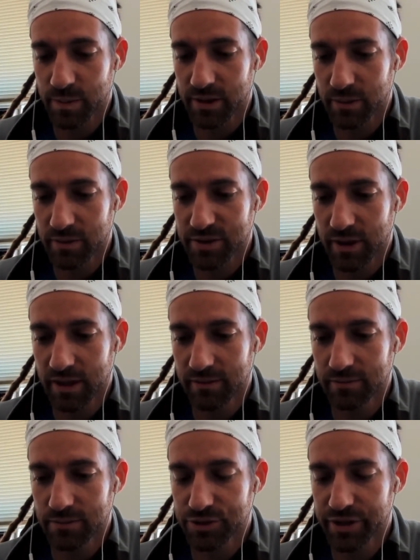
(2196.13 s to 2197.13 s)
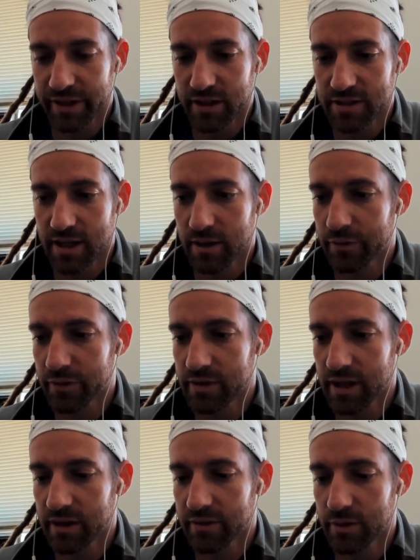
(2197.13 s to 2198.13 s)
But in between, check us out for the
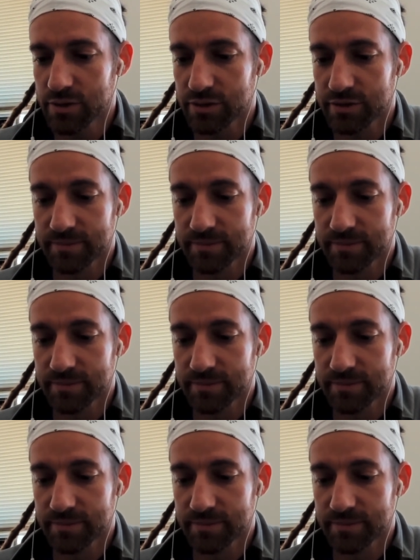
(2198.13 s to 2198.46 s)
daily devotionals.